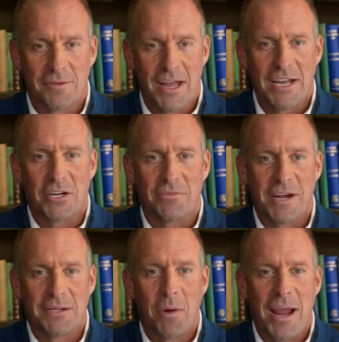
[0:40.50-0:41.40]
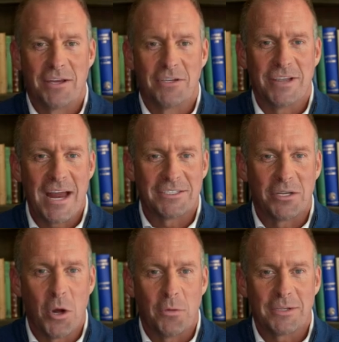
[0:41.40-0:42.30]
Each of these pages has
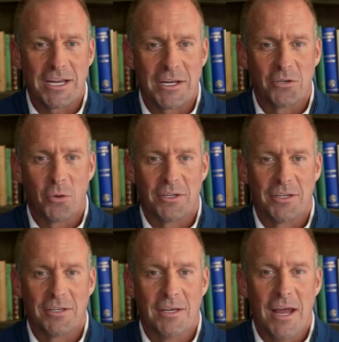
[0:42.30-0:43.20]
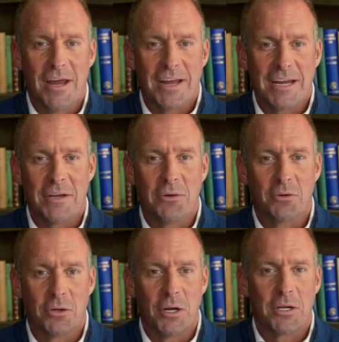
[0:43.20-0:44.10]
goals and choices, like
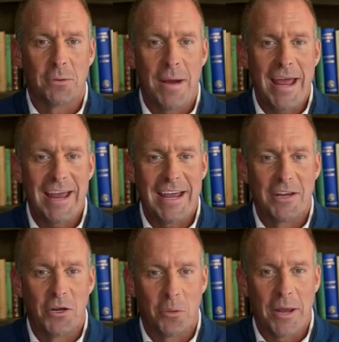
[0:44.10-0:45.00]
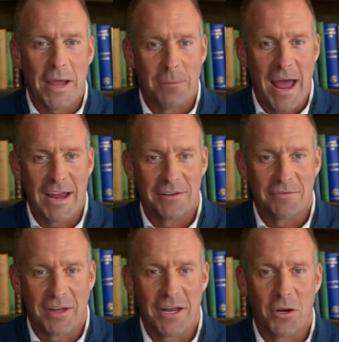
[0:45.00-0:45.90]
those you learned about in the Learning Paths
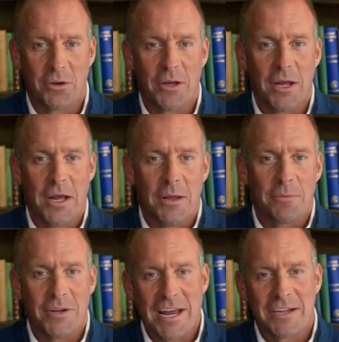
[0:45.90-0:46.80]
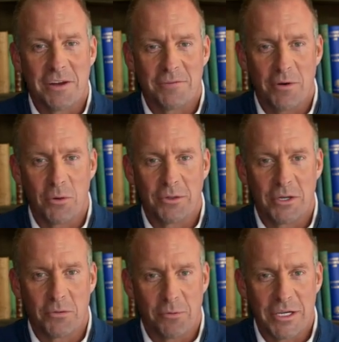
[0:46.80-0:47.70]
video, but these are
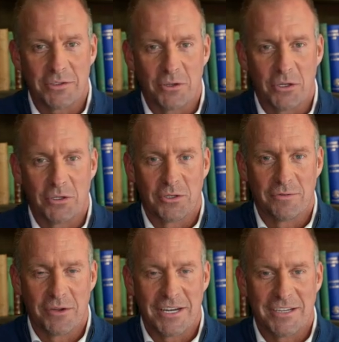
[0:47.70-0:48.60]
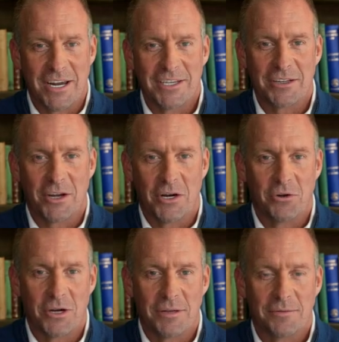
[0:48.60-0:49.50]
focused on research for the selected
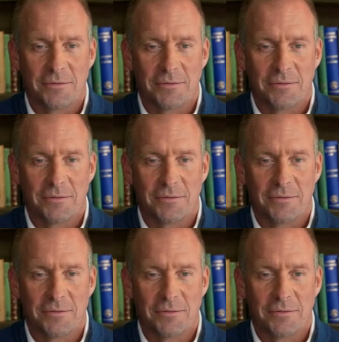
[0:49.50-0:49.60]
country.